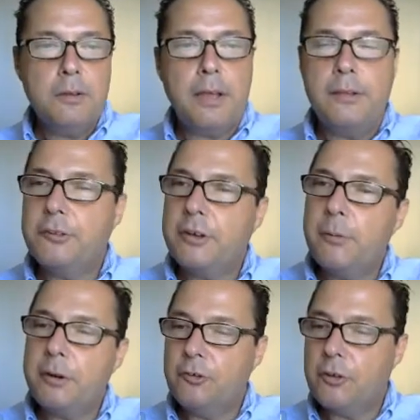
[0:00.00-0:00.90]
Okay, so
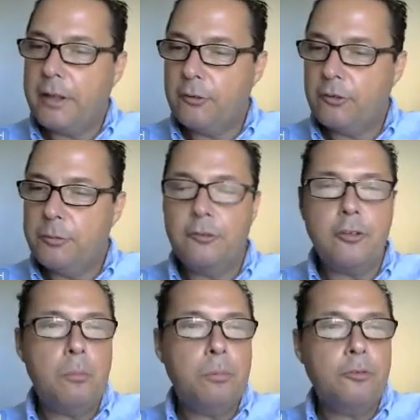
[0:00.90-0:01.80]
now we're going to check out some
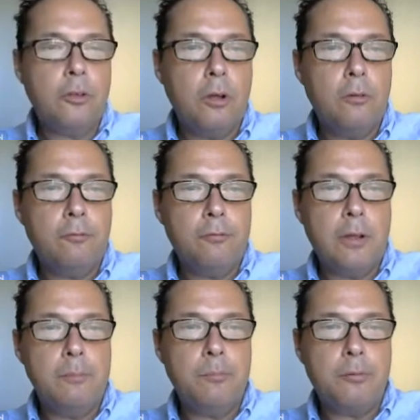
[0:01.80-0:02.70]
examples of
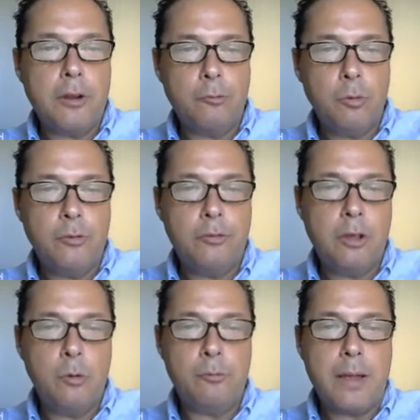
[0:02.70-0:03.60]
price
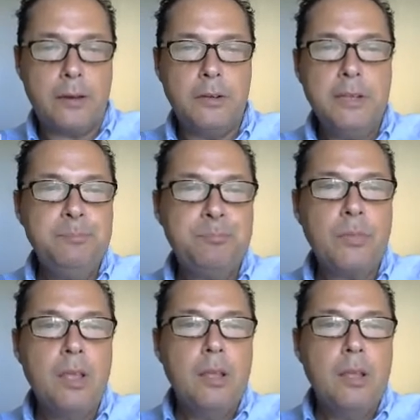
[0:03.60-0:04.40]
with MACD.